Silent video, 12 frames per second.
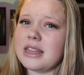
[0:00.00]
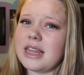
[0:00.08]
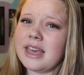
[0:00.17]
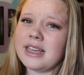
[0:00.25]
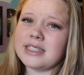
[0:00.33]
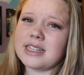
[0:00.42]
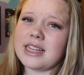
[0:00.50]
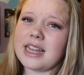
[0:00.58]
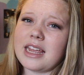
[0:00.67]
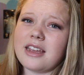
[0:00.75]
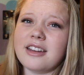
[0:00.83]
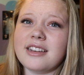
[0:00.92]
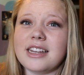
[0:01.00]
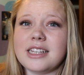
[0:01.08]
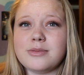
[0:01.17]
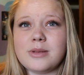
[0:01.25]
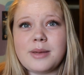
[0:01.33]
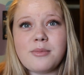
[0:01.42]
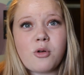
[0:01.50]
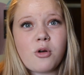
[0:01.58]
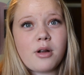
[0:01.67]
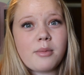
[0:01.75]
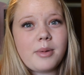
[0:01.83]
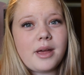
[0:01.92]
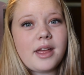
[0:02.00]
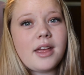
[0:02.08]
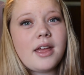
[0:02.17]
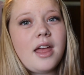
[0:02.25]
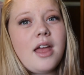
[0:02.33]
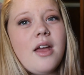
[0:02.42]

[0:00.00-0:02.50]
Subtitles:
things and that I couldn't explain more, but